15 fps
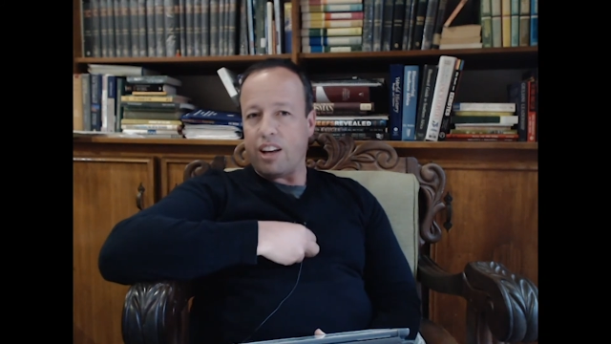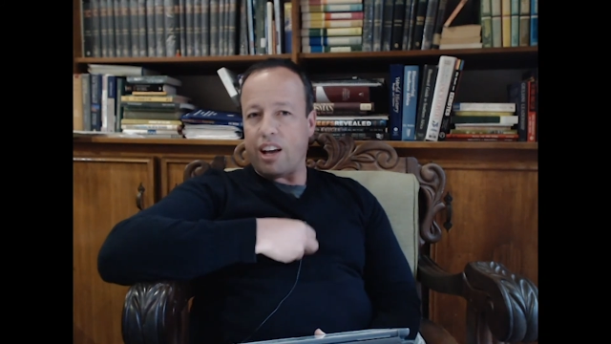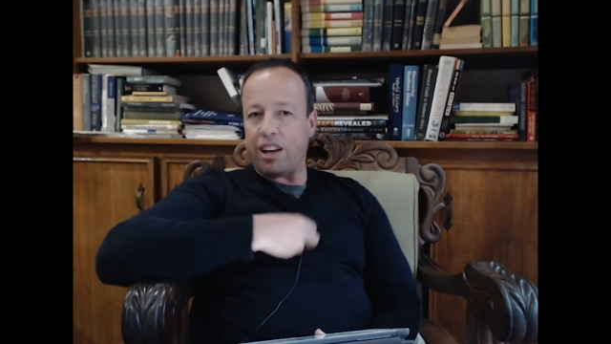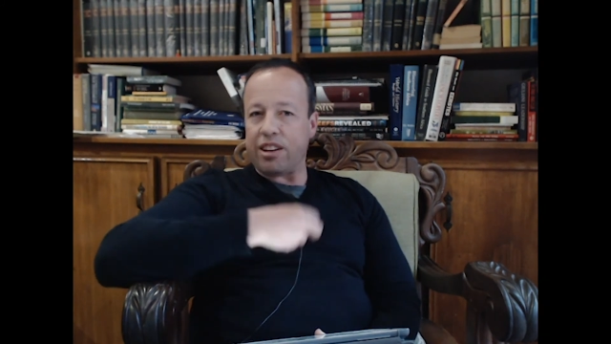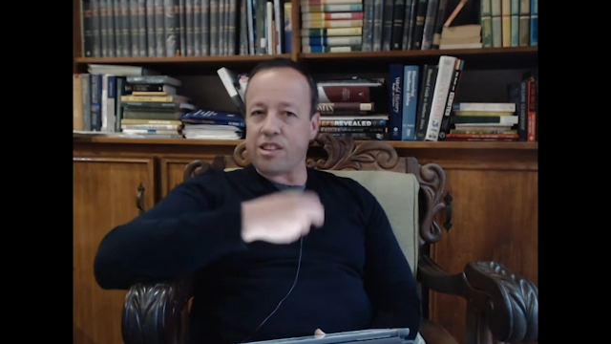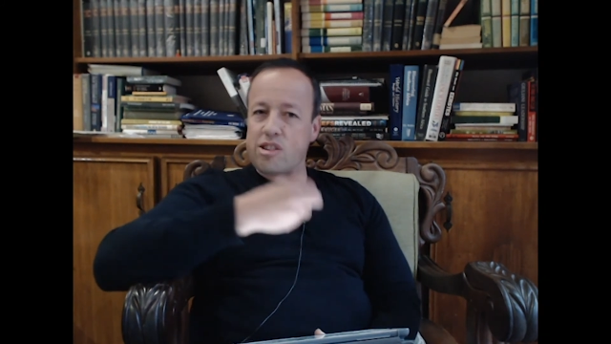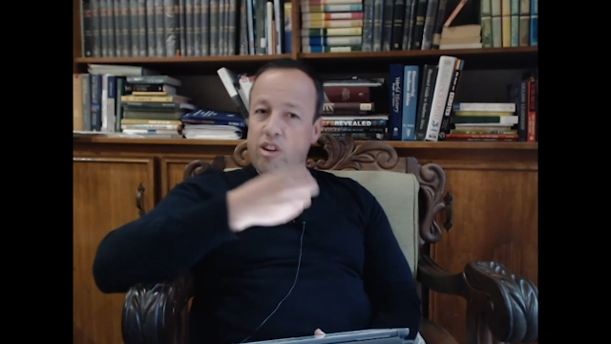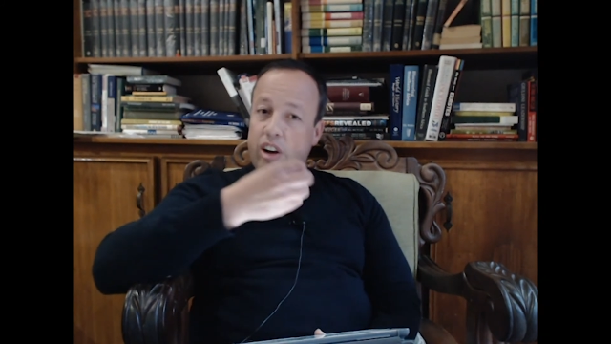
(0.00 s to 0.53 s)
and
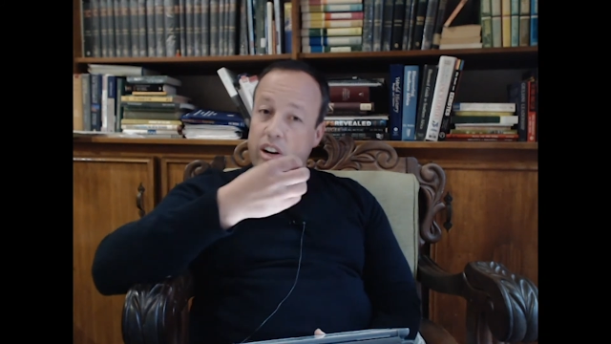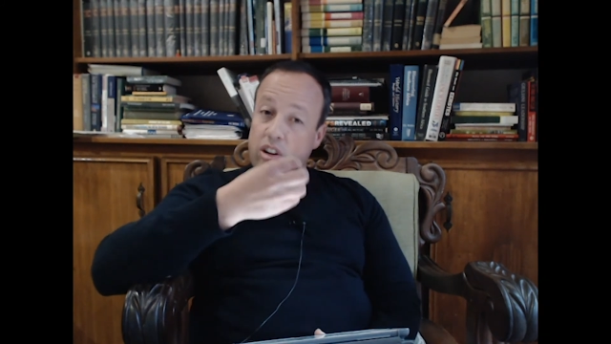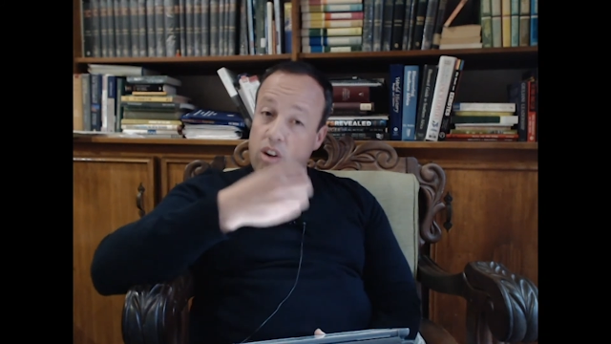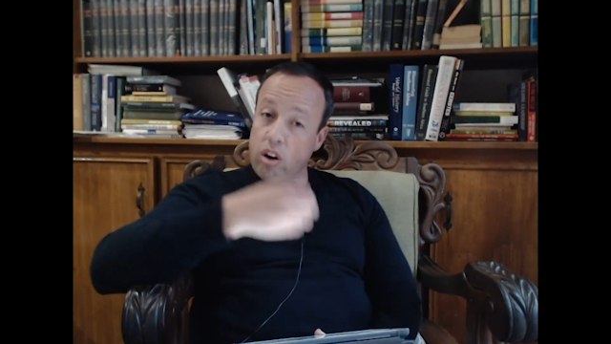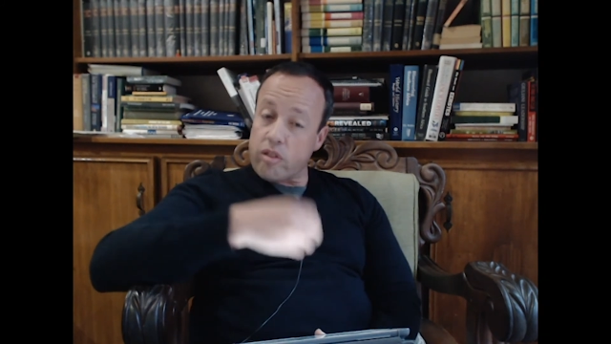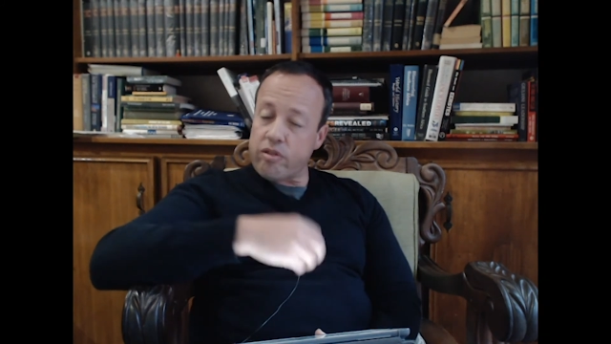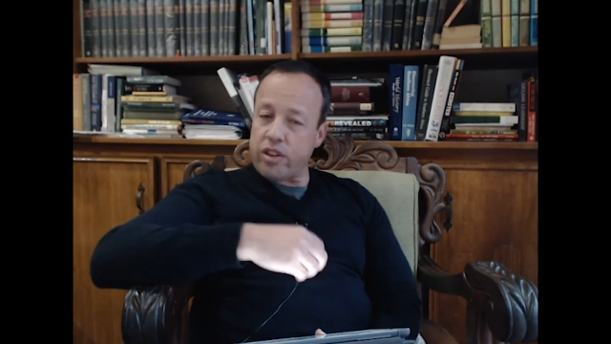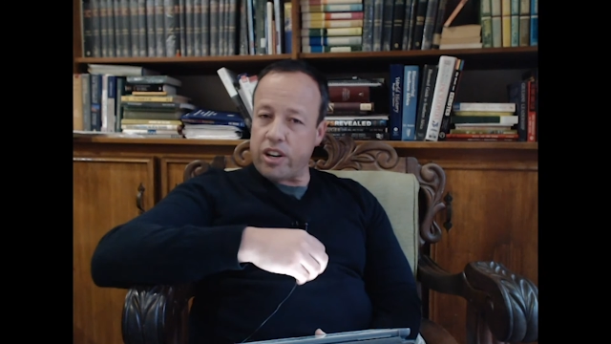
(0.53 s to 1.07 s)
this great
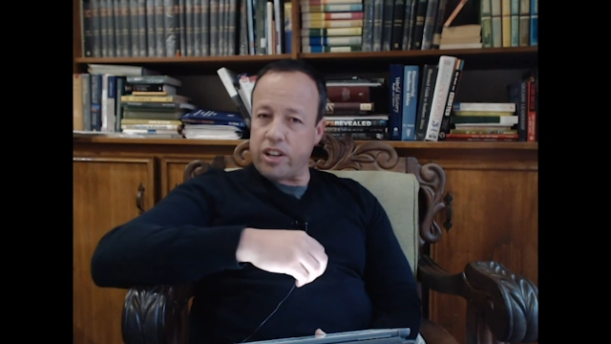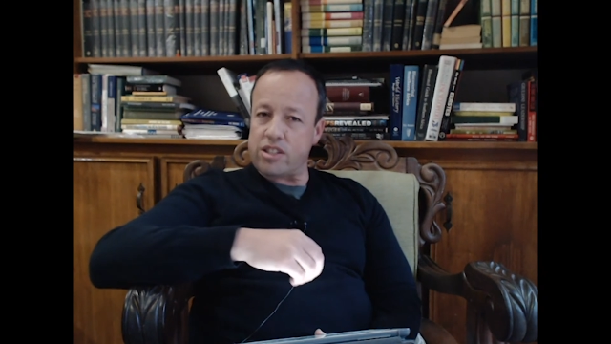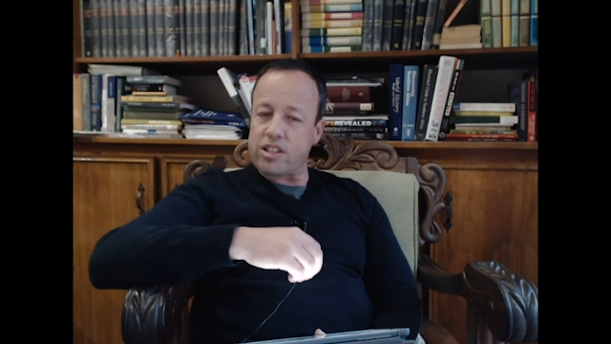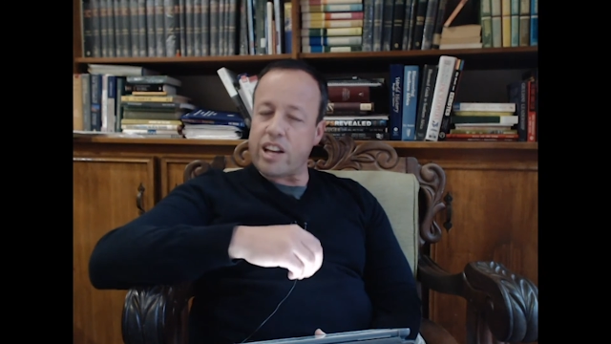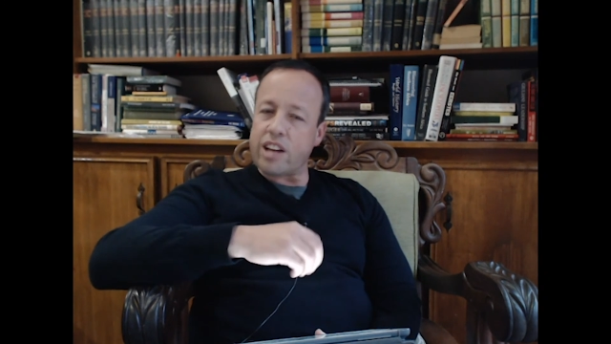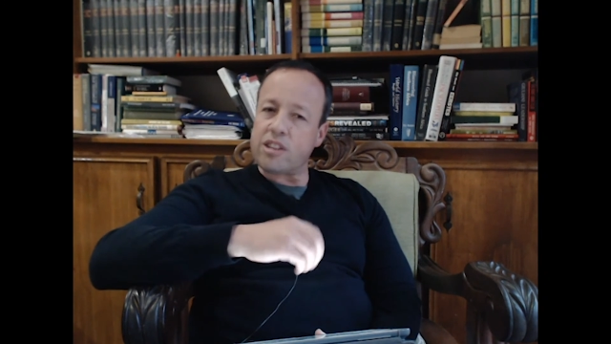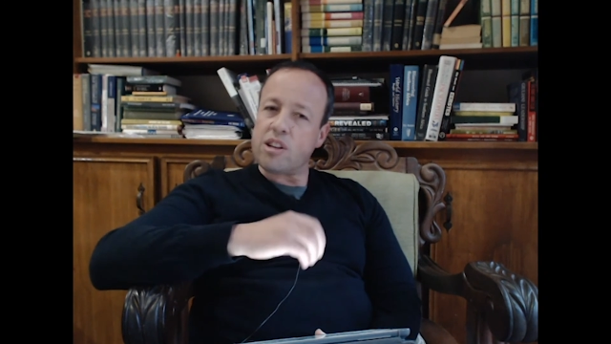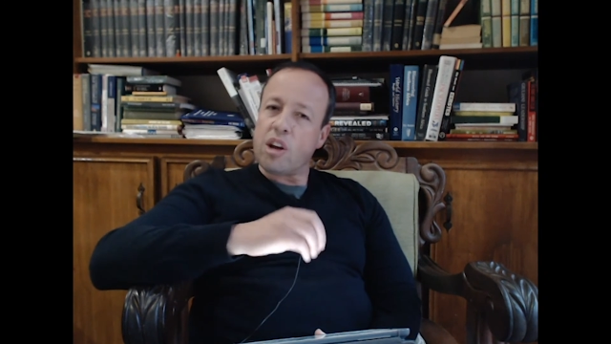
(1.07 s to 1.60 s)
confidence
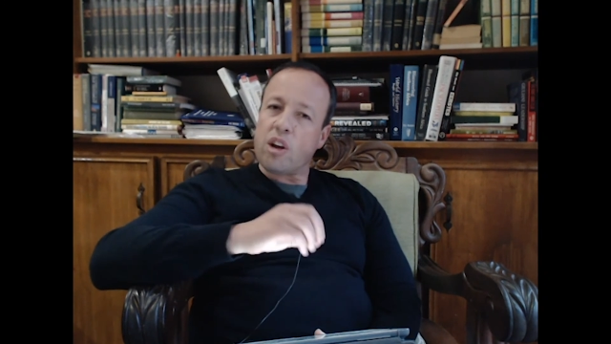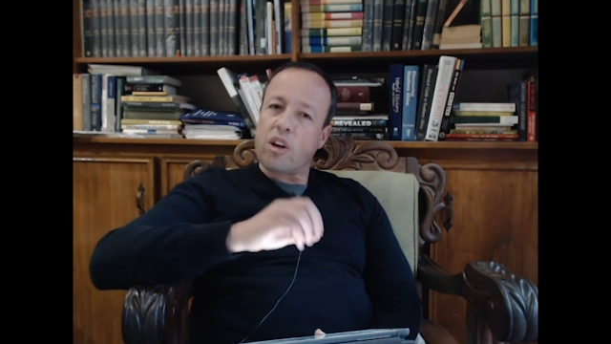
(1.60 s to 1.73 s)
that